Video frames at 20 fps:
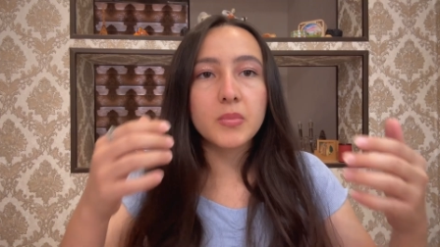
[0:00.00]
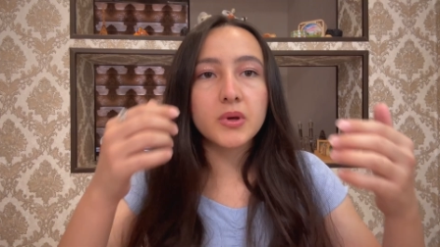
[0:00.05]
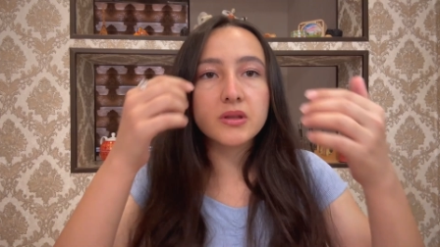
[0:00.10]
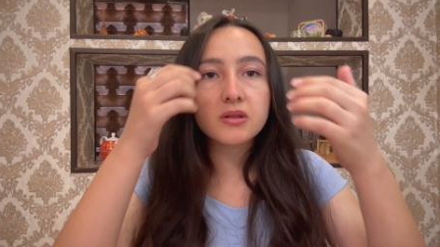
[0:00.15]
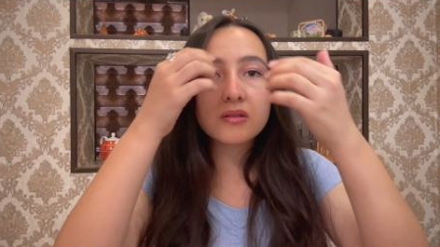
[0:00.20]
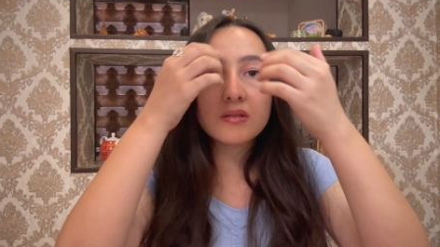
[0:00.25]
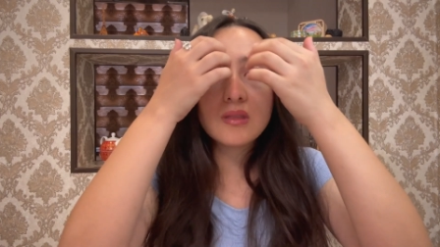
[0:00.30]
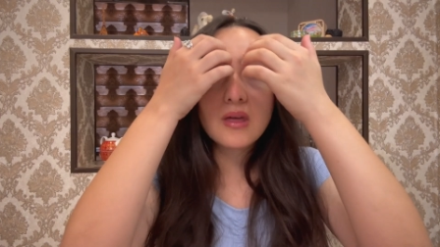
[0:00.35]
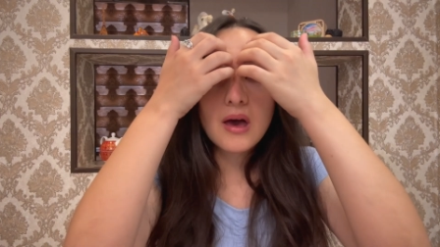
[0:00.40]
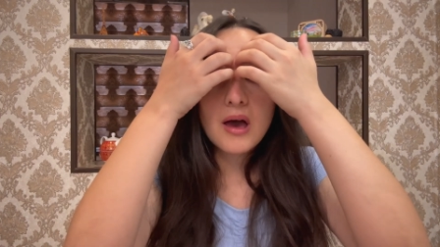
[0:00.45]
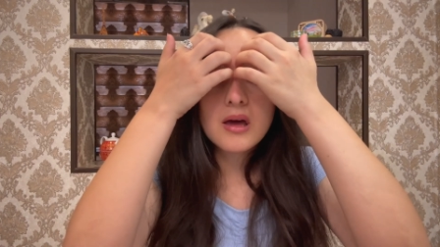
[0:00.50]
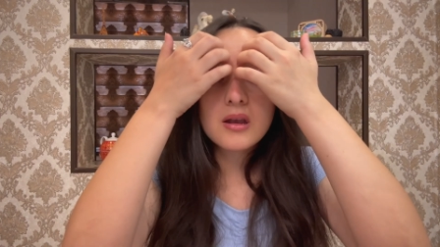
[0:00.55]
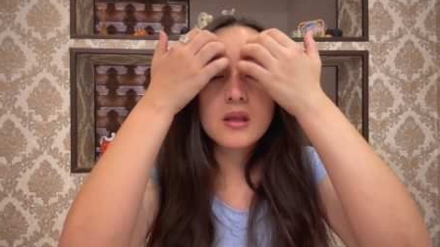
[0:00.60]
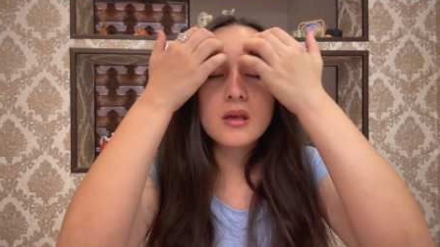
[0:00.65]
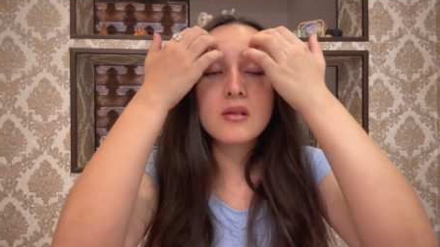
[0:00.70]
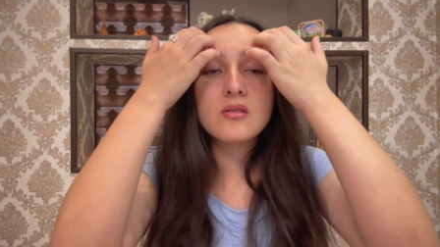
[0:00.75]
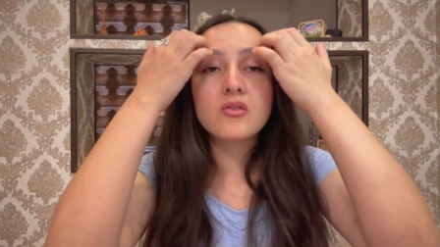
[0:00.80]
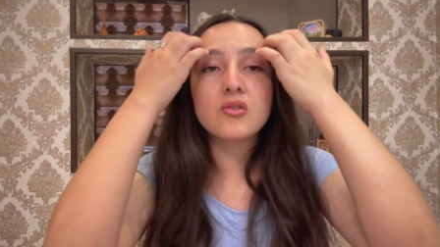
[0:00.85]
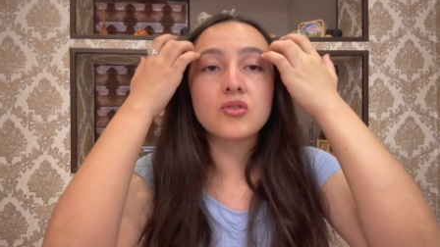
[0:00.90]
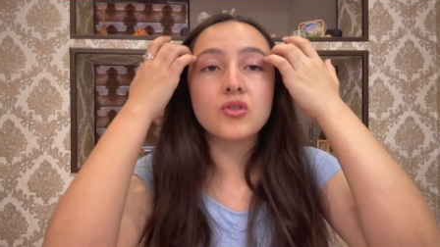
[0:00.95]
But that
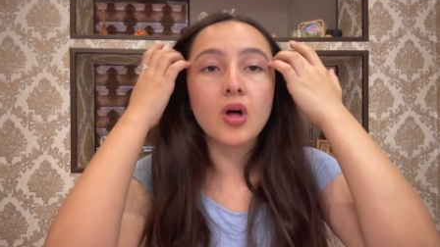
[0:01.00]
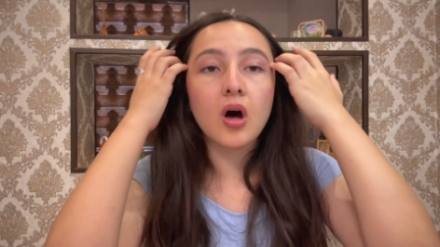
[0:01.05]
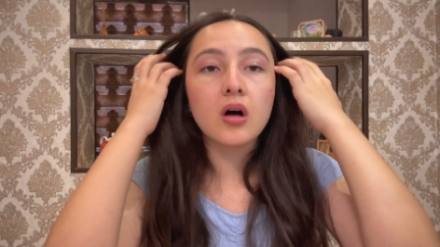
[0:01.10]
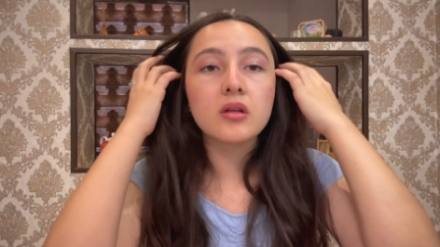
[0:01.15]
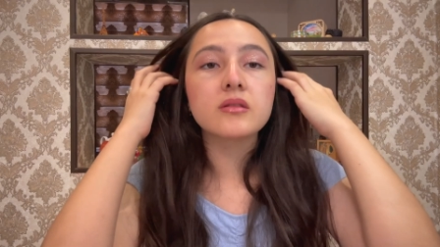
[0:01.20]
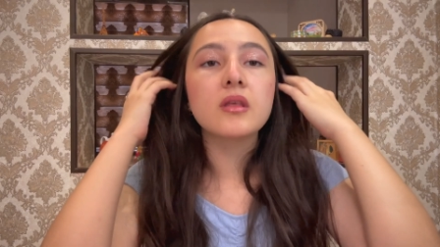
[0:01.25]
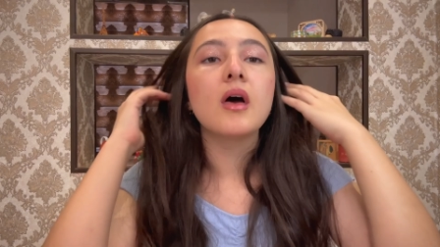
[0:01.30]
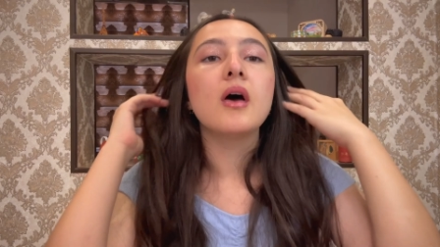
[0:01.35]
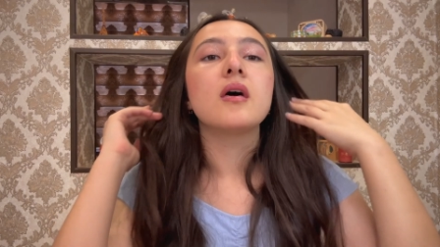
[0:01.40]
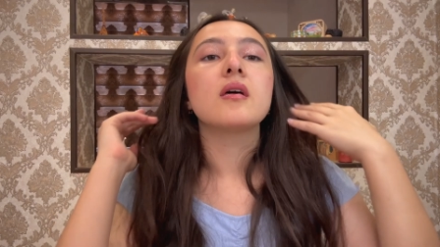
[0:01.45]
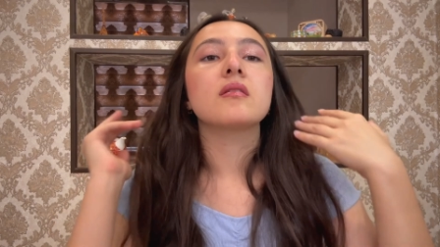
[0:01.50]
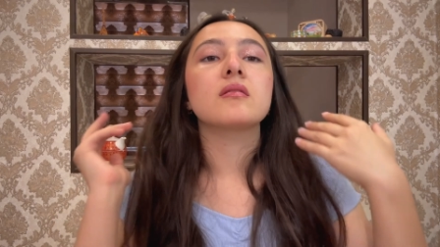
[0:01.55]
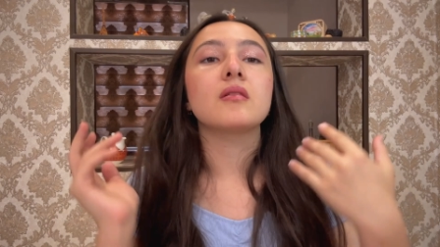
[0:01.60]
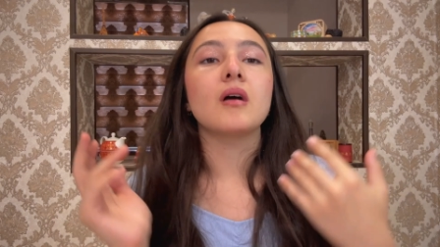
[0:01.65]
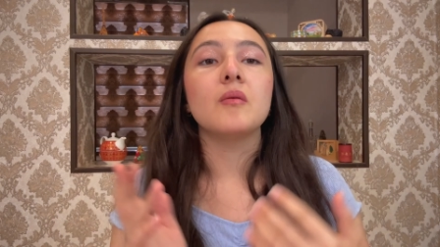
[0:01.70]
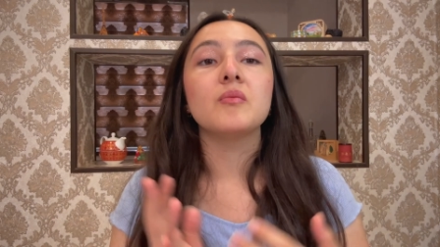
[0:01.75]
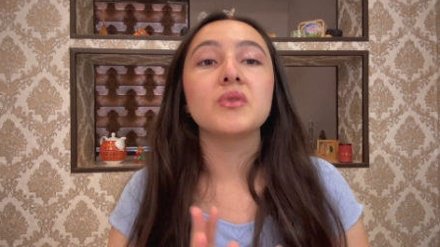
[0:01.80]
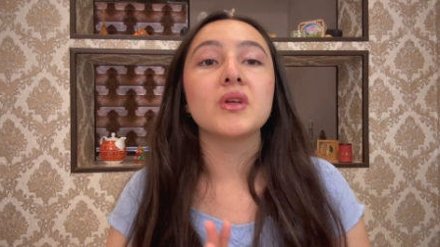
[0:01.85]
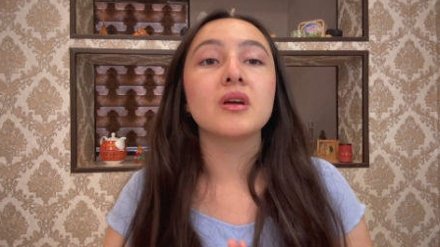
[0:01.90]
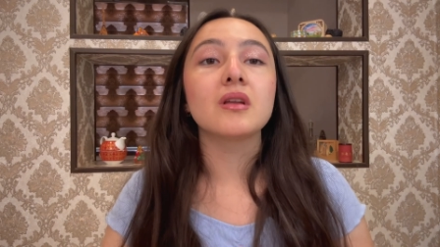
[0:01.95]
is not
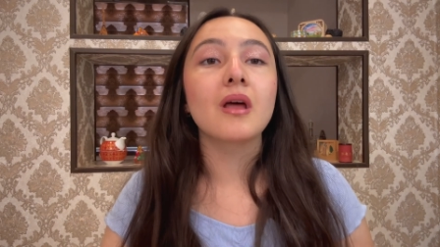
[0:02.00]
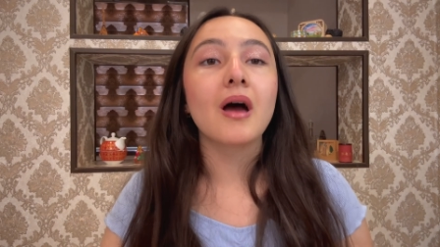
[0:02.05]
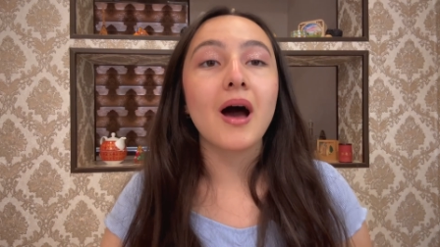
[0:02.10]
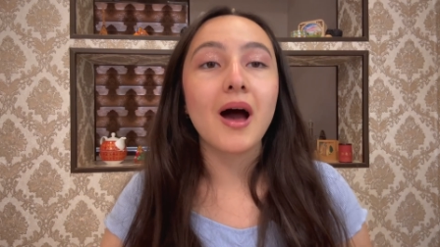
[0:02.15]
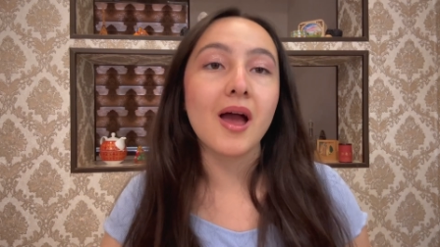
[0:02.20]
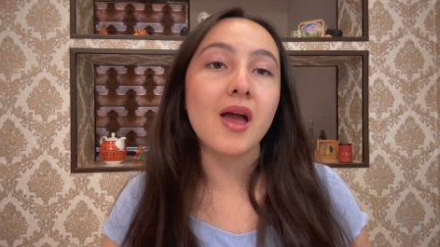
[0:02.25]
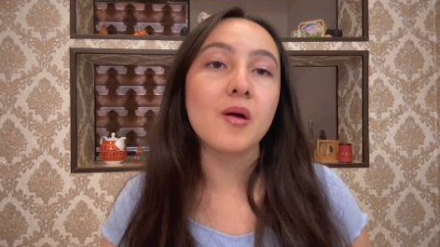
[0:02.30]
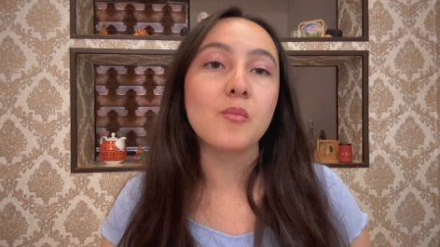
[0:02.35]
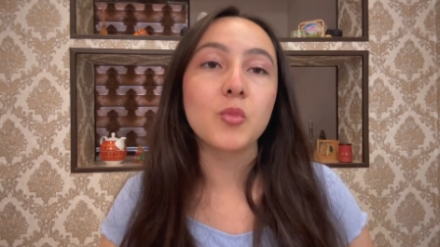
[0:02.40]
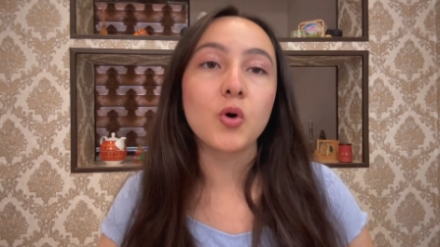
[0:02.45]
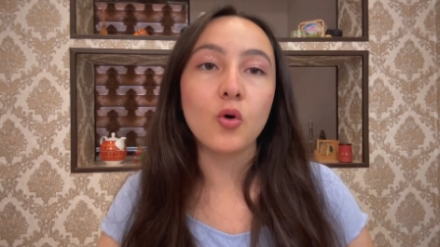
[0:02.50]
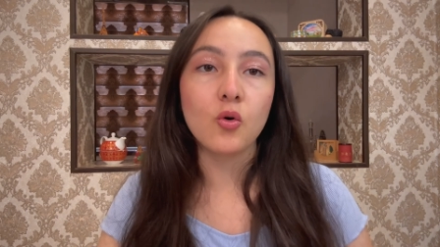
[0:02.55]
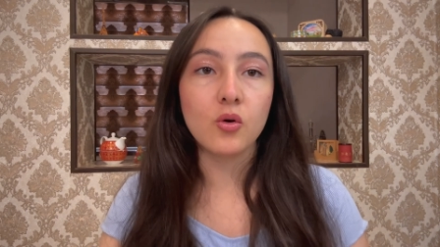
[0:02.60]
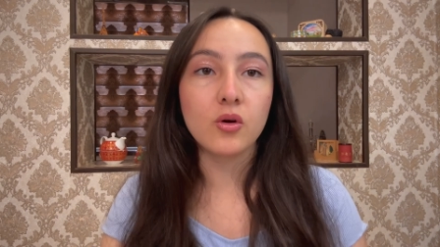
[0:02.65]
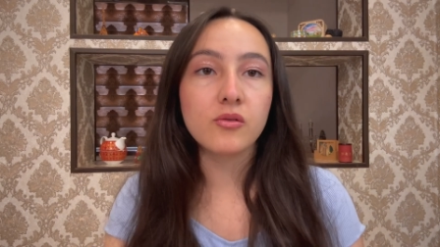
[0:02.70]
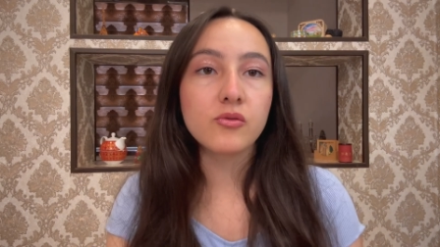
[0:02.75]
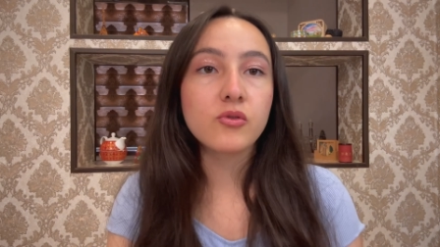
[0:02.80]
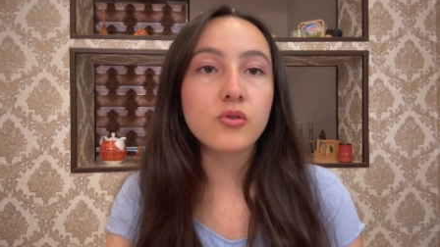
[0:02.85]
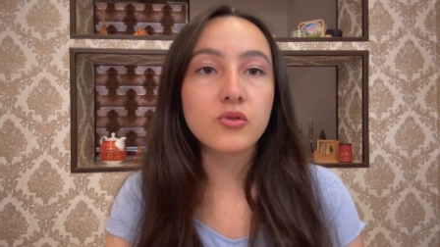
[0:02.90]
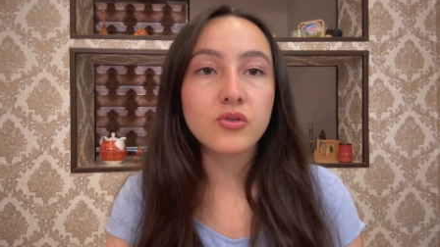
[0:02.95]
something I am
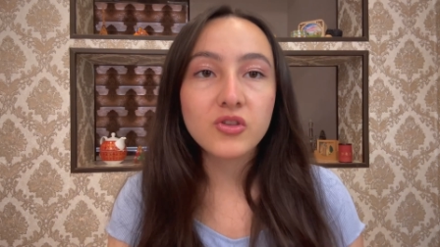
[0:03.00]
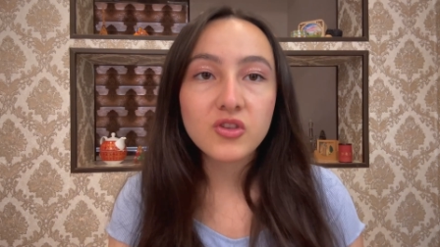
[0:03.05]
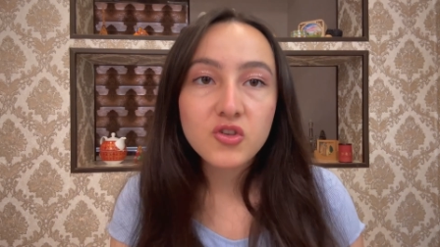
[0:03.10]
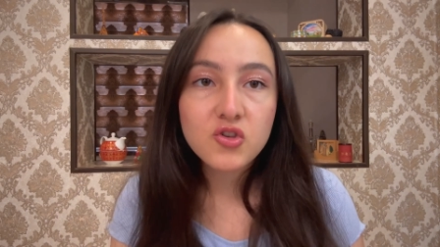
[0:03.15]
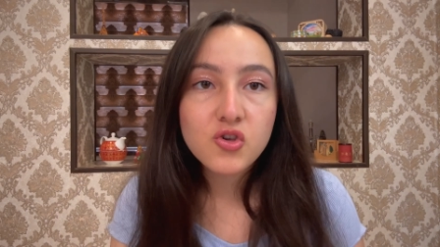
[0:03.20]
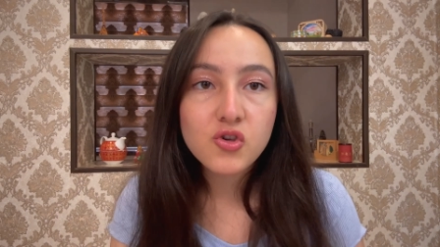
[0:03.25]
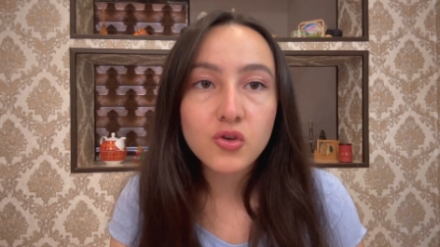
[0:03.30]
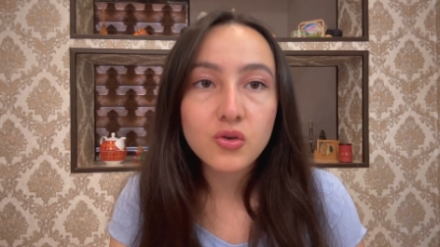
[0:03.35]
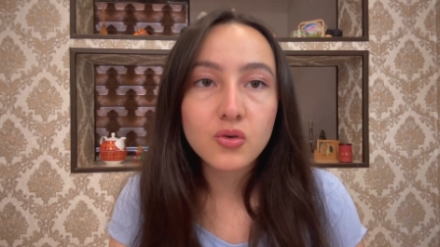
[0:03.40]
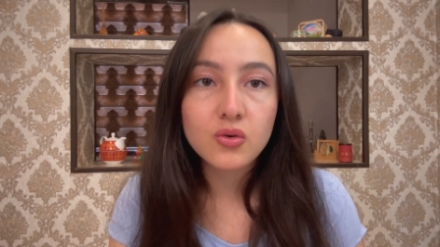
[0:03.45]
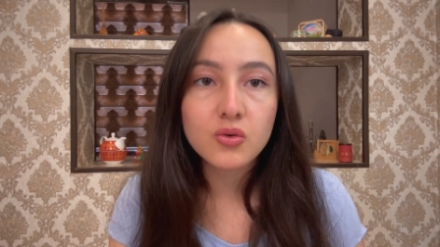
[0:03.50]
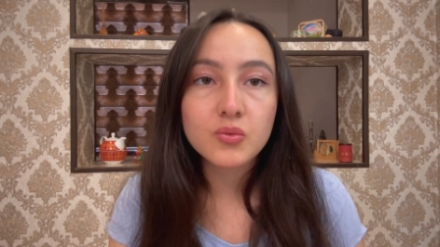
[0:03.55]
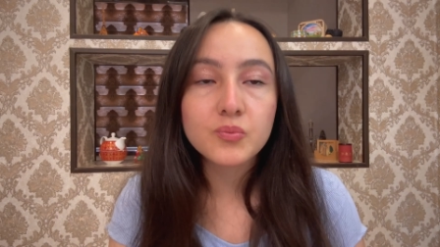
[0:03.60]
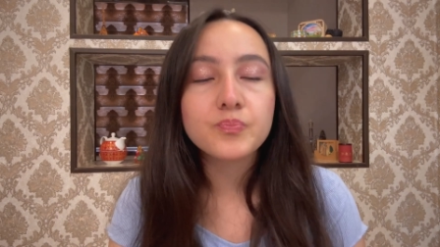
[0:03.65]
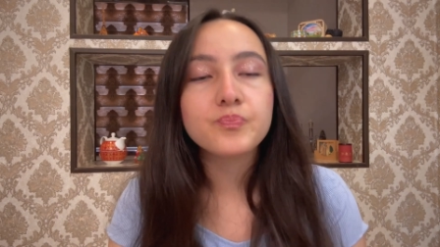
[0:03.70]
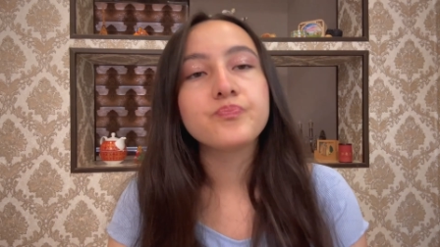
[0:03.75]
going to teach you.